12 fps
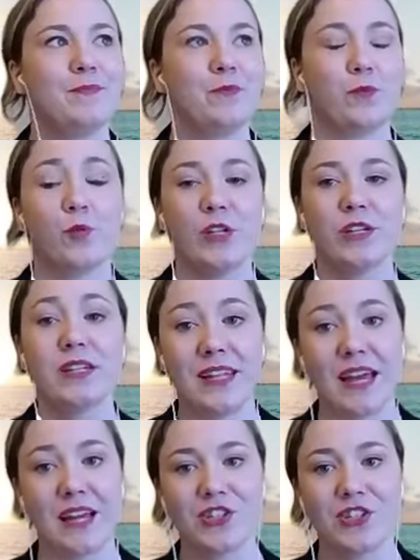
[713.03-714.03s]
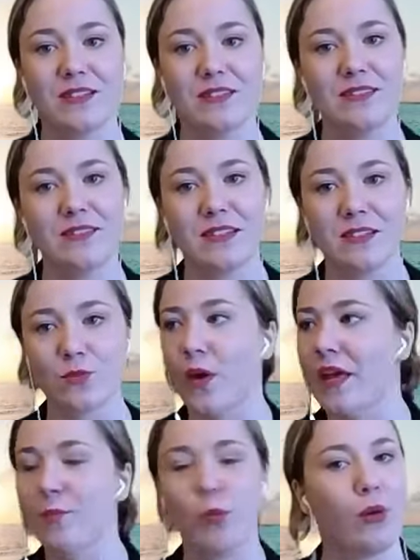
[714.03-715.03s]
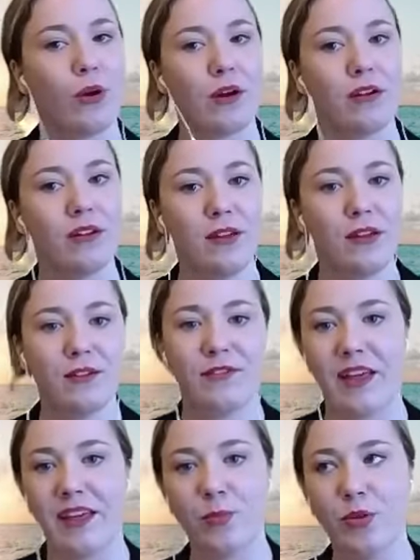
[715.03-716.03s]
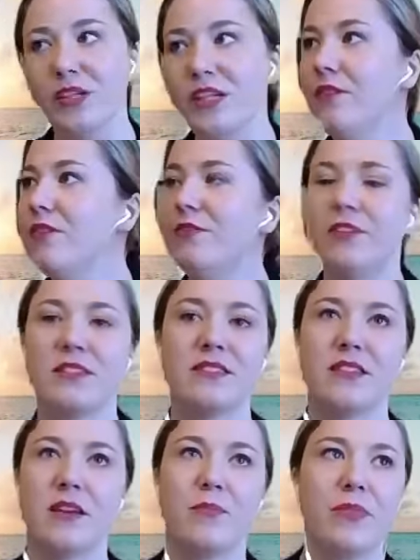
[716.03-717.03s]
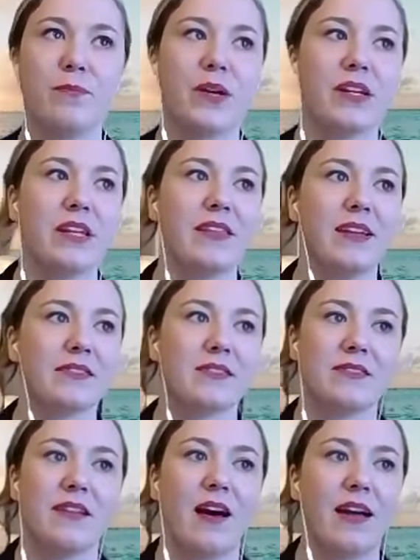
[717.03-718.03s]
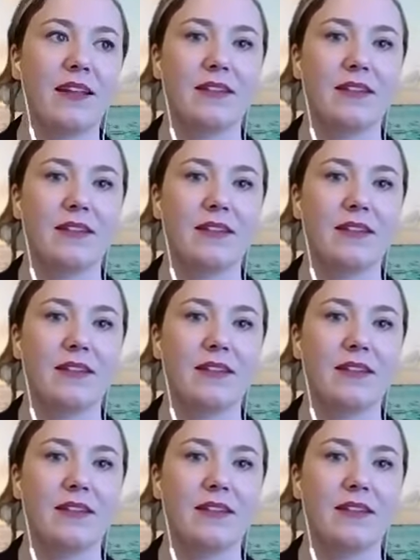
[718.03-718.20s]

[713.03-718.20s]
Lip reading: real connections is way more valuable, even if it's somebody that's not